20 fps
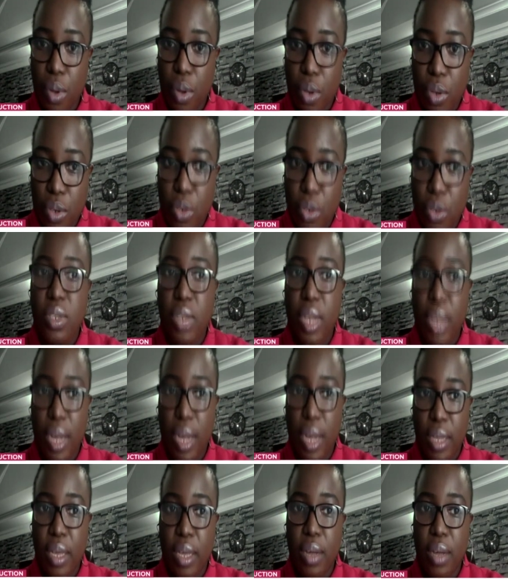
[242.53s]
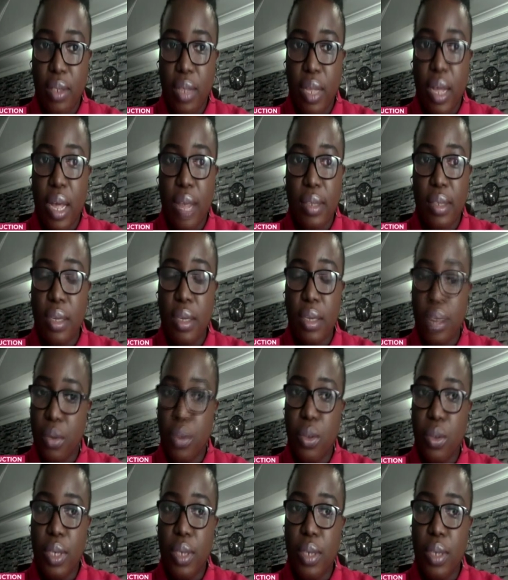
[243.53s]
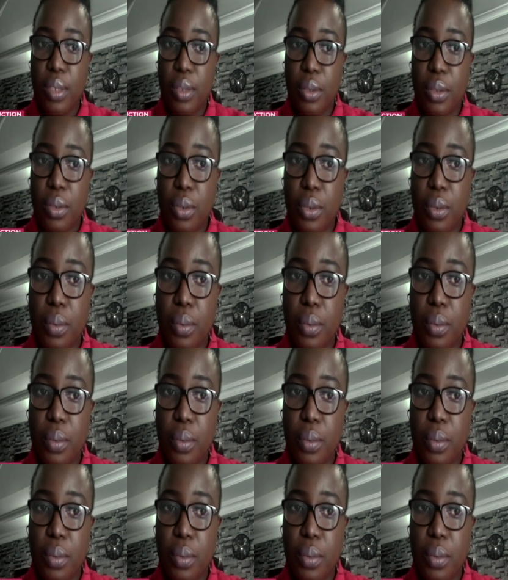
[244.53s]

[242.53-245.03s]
use our girls as a negotiating tool.